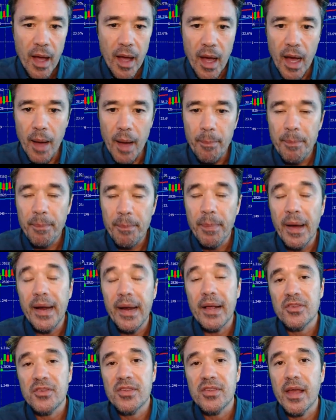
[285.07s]
Uh, but
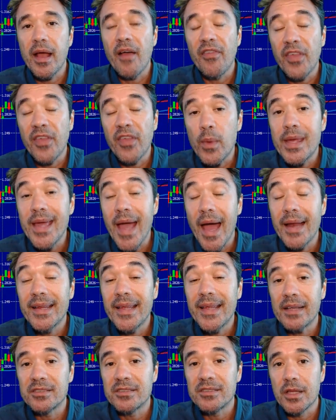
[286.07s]
as I say, I think we can
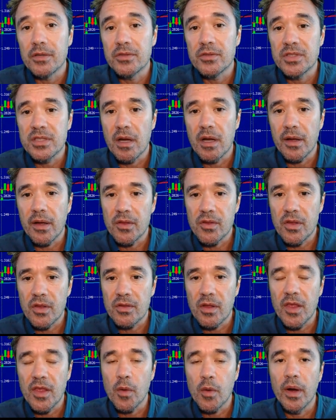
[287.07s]
get to those targets because
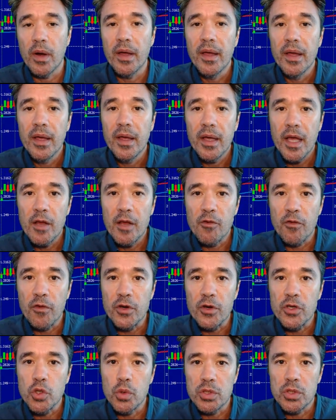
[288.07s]
I think we're in for
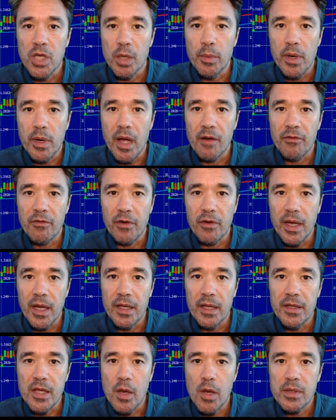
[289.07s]
a short-term recovery
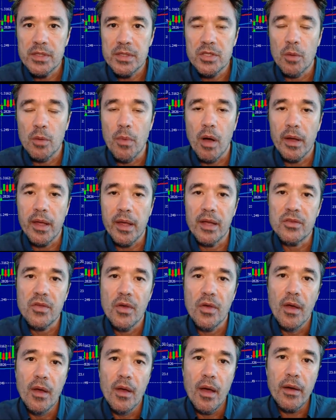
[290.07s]
in the U S stock markets.
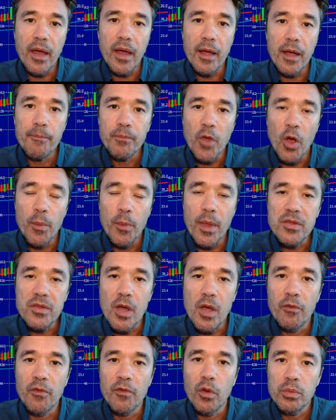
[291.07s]
Okay, hope that's
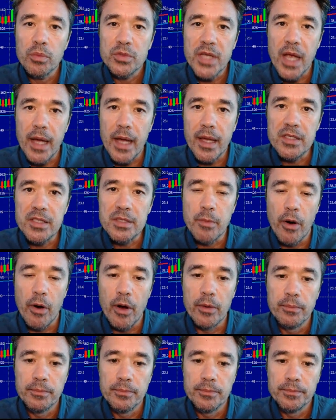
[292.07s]
helpful. Chat again
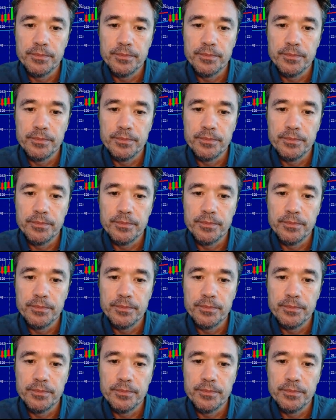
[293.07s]
tomorrow.